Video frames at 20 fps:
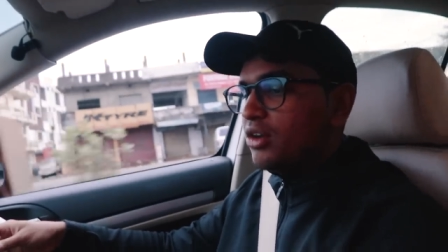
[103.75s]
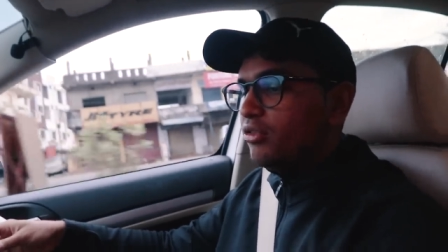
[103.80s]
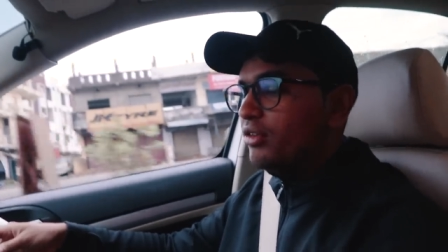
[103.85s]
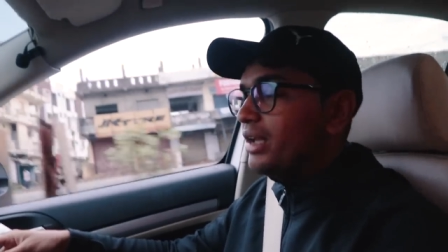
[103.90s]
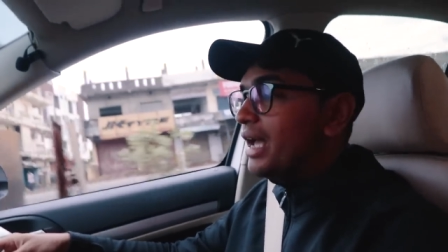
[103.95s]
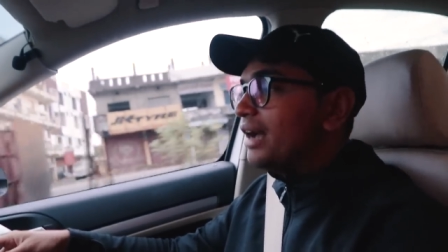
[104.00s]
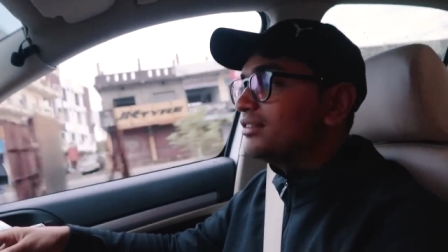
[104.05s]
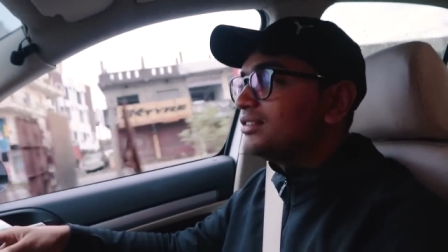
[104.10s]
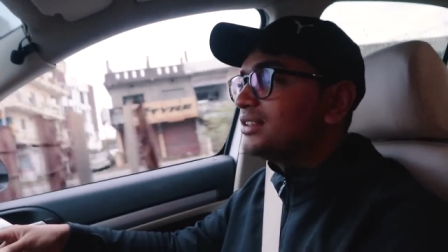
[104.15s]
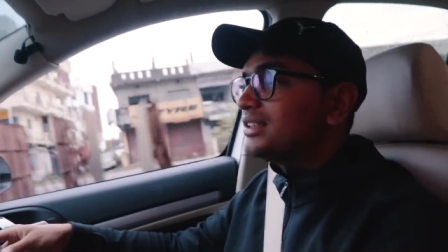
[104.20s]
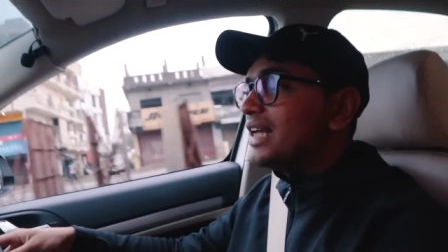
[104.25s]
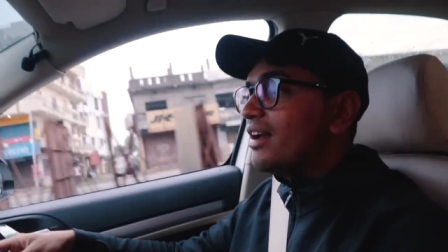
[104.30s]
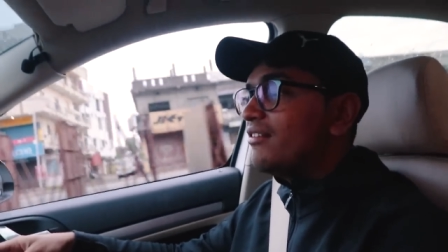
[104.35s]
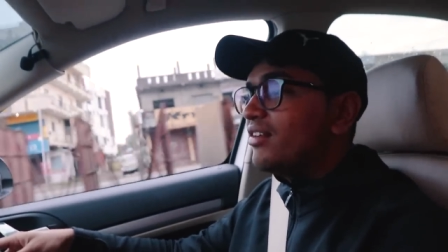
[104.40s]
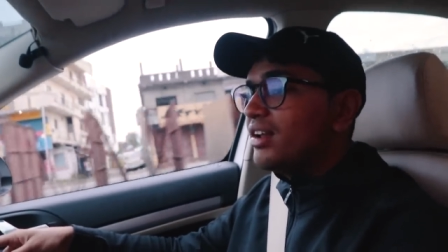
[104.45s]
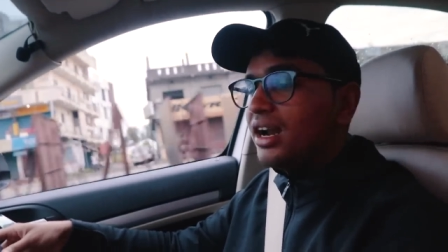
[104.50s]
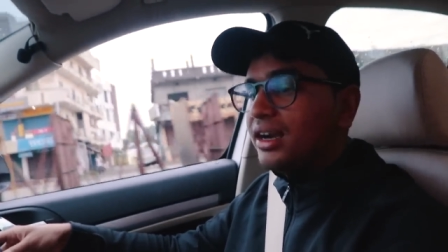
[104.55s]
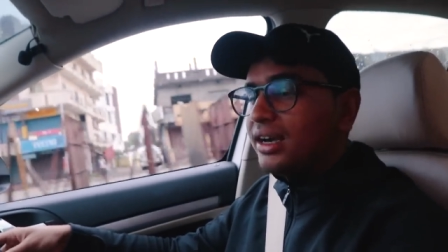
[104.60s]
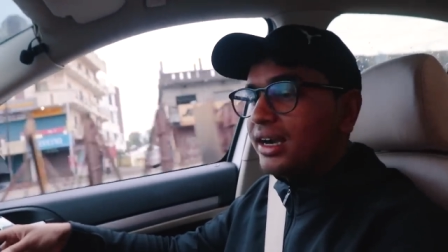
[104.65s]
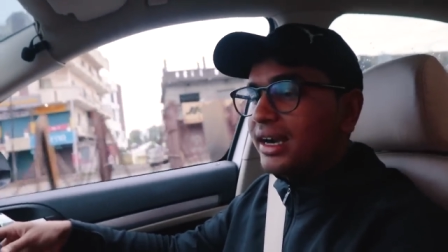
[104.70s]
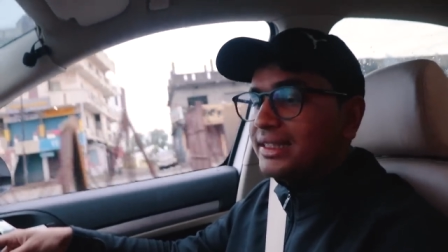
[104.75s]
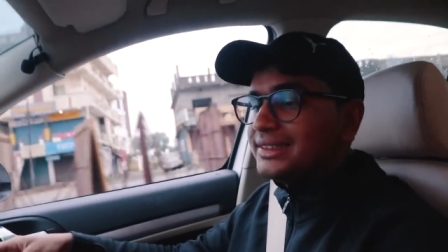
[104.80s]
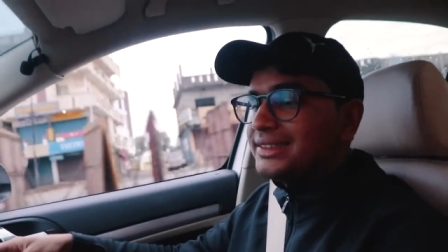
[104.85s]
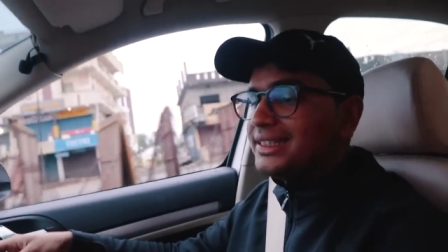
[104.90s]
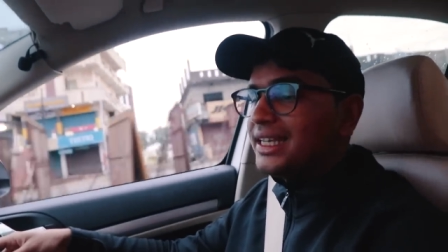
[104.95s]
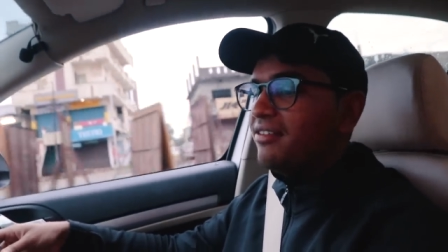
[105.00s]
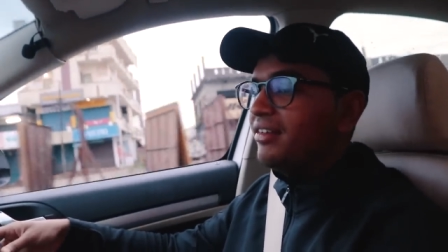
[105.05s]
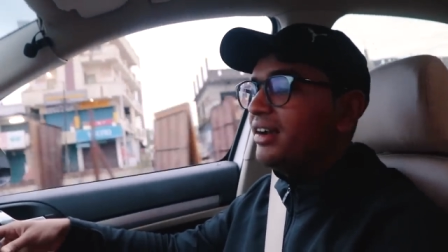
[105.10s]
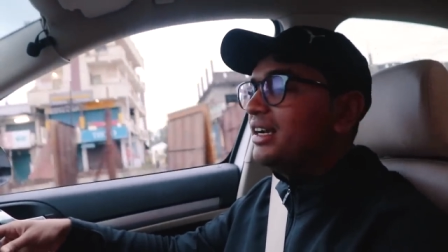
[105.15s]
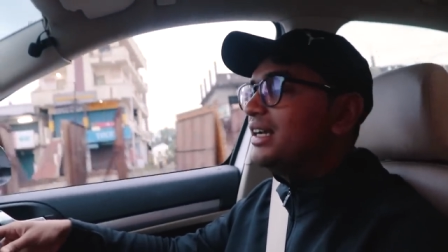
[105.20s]
We have seven hundred
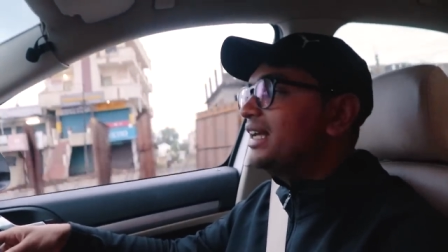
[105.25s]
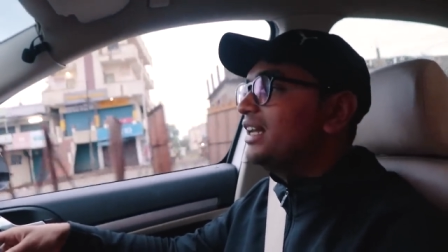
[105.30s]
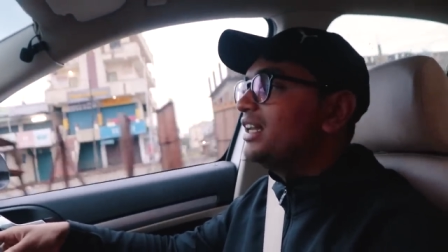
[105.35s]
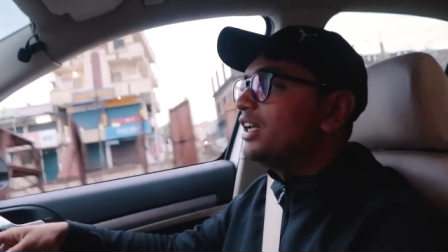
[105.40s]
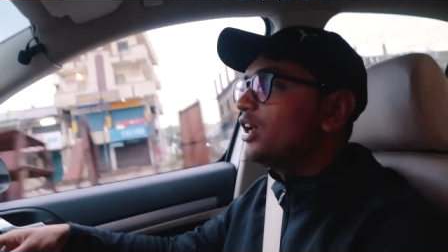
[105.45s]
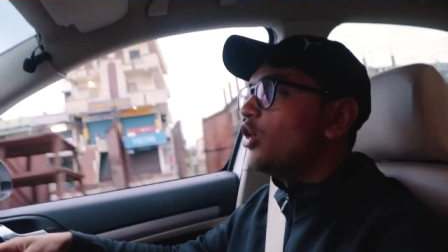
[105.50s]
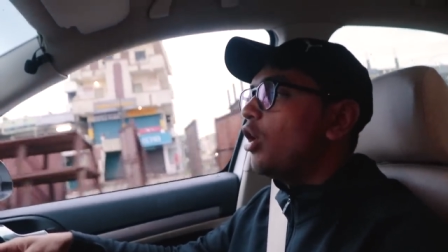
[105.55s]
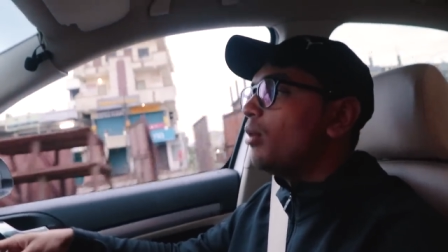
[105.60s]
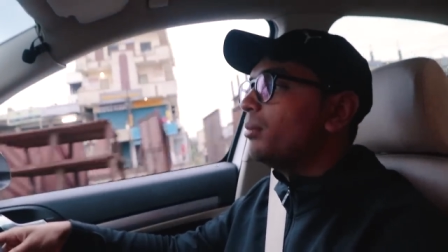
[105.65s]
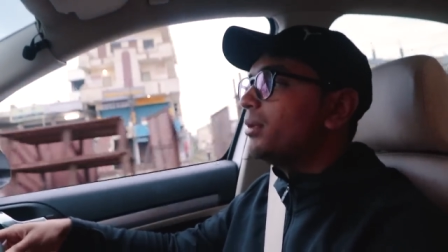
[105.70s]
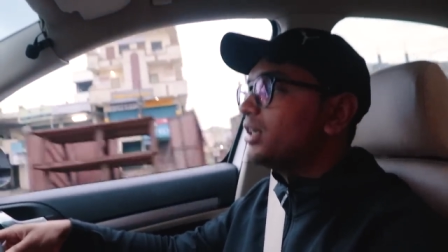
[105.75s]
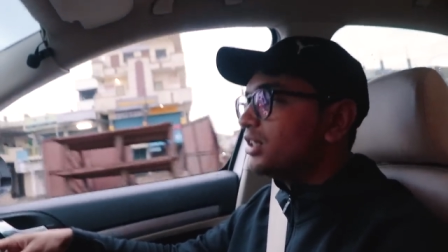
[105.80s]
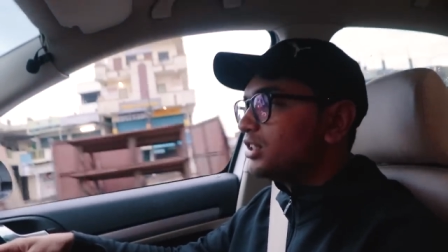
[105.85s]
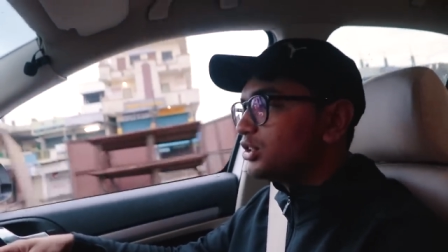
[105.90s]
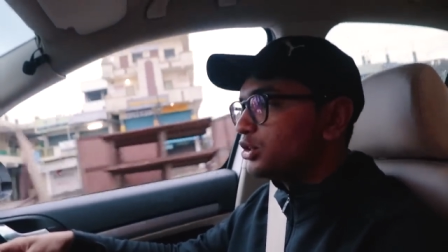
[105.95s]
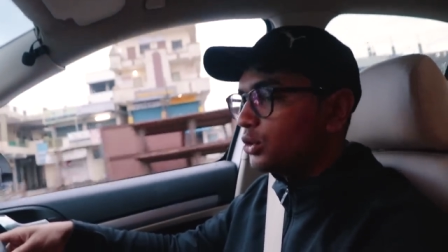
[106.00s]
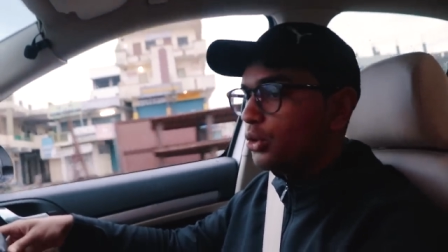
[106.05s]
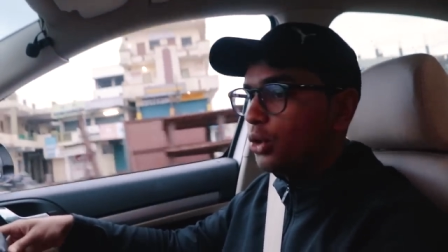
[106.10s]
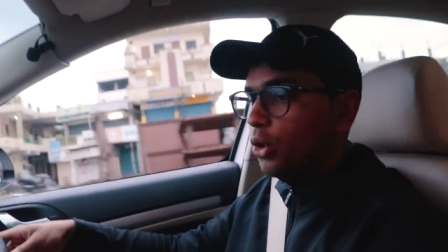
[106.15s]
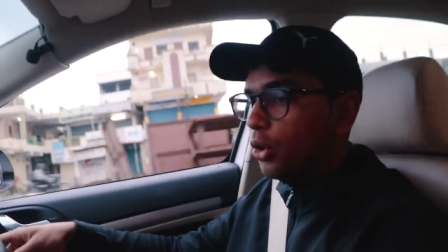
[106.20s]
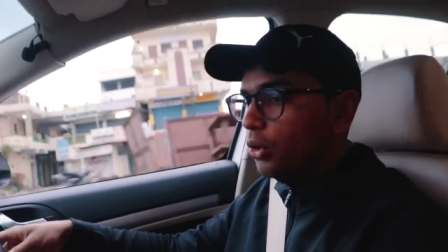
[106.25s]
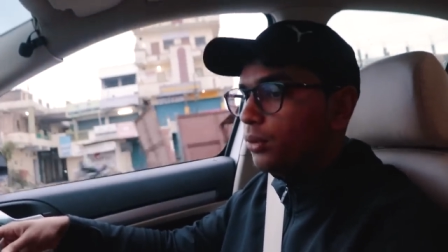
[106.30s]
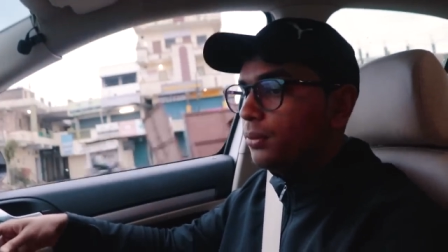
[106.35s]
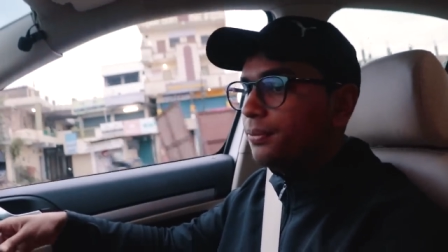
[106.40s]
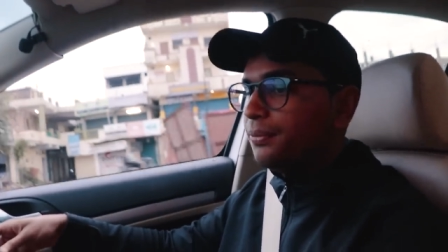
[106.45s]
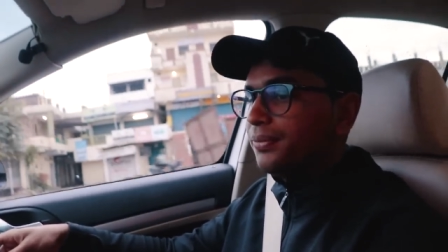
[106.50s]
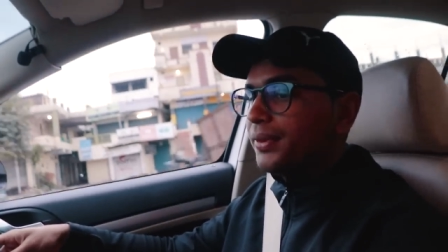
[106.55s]
seventeen kilometers to go.